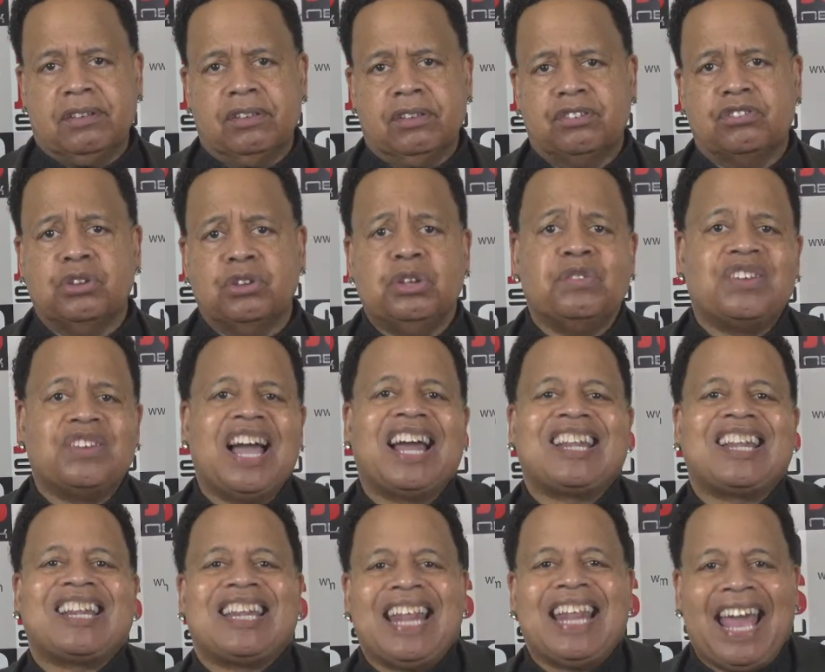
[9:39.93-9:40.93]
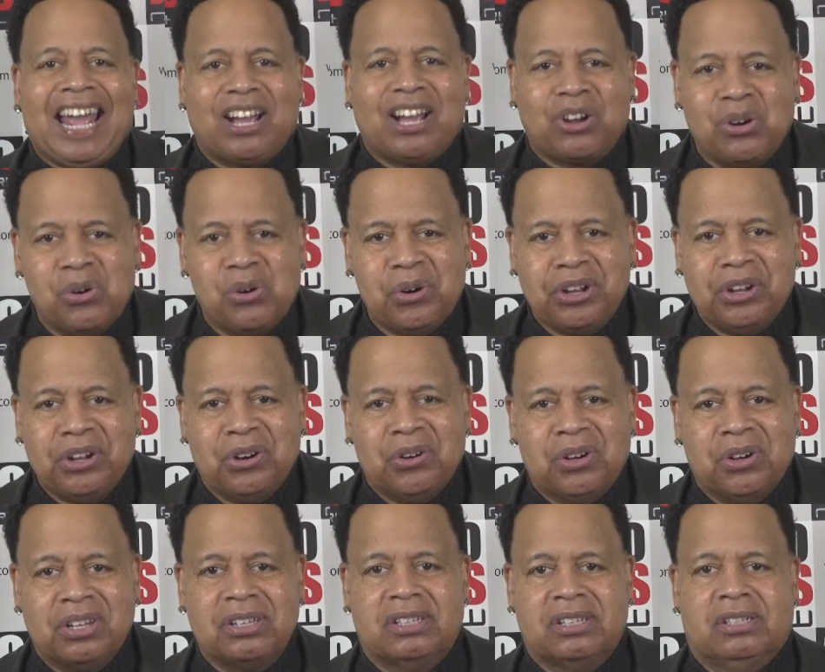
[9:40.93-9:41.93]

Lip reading: So you've got that going on.